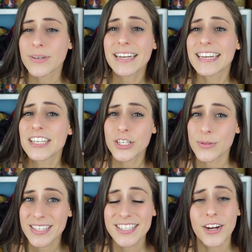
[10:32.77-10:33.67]
not needing to
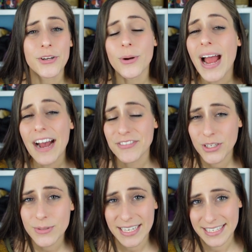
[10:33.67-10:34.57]
use this yarn, you don't have to
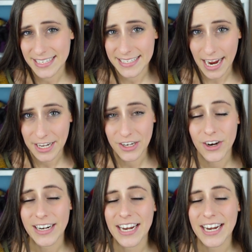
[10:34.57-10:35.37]
use indie dyed yarn.